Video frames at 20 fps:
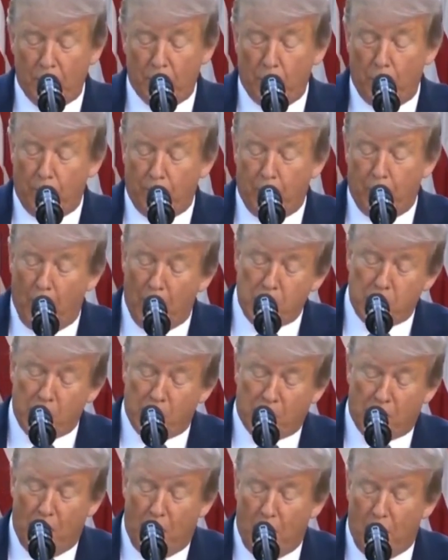through
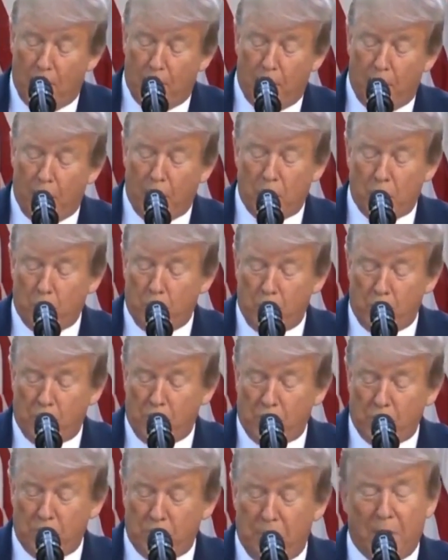Project Airbridge,
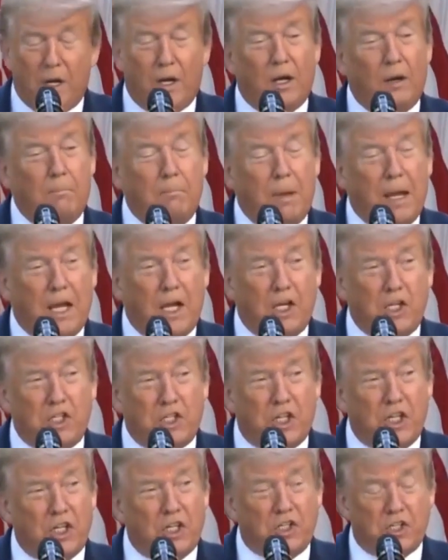which has been an
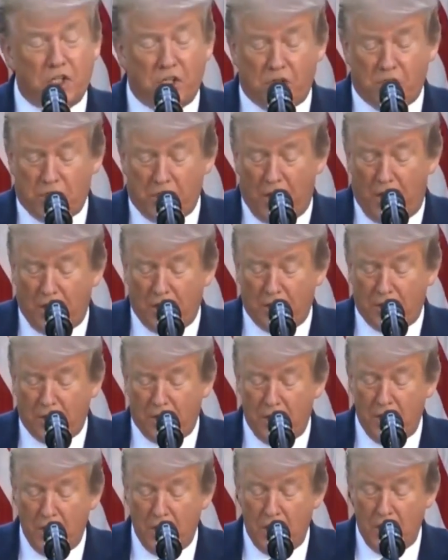amazing
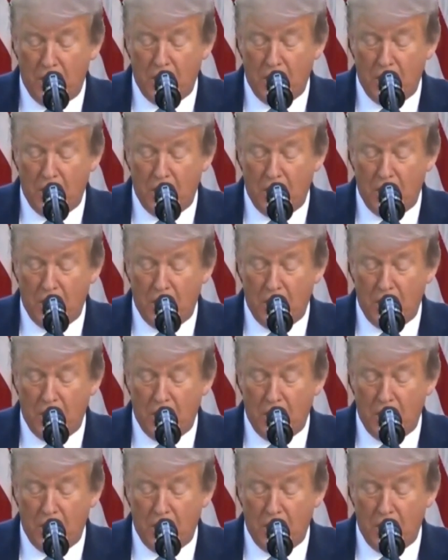success.